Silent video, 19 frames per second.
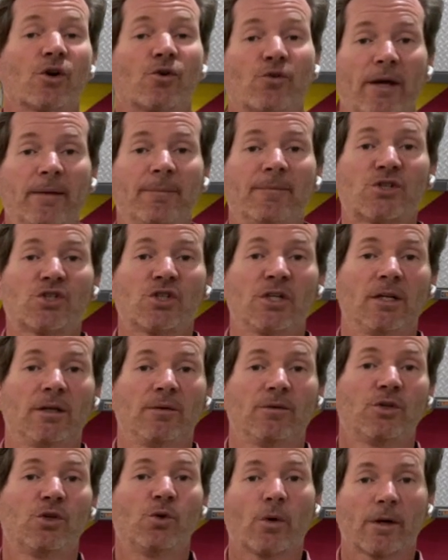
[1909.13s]
Great
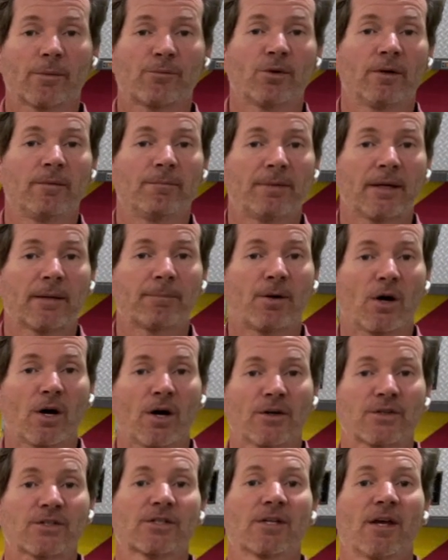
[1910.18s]
machine. You want to print big
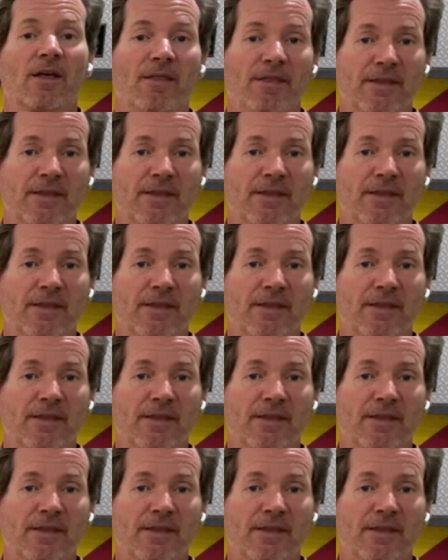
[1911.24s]
parts?